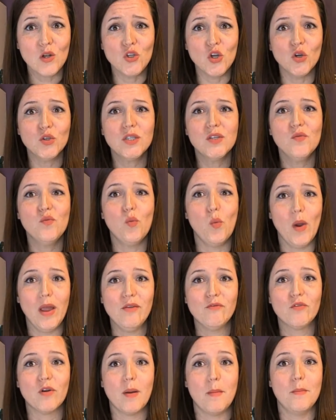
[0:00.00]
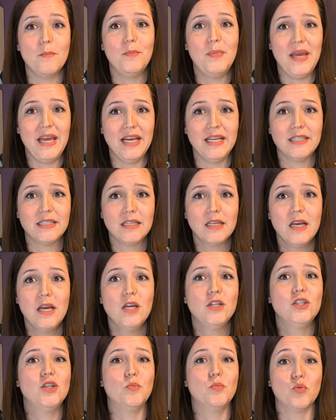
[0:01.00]
Joseph went from pit
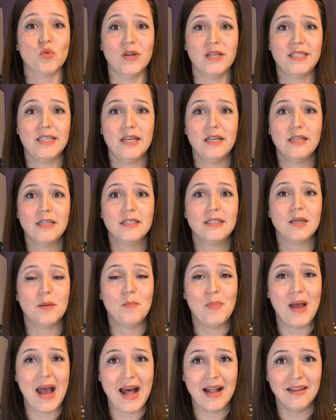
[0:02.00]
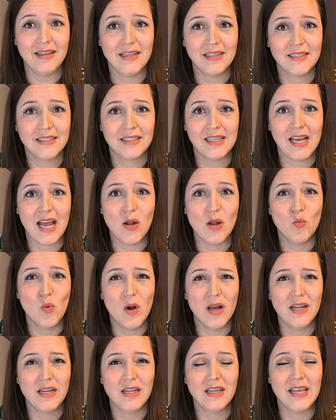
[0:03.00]
to prison to palace, and
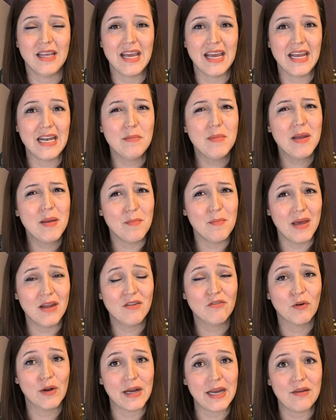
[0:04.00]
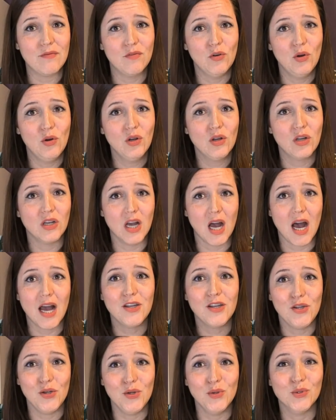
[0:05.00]
what the enemy meant for evil,
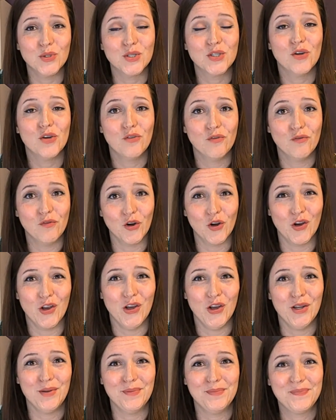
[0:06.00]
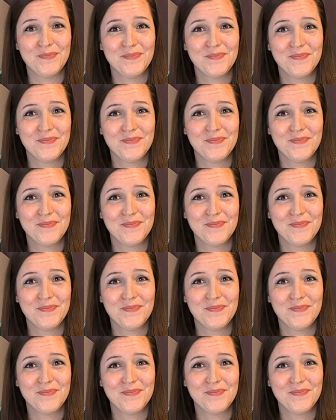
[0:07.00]
God used for good.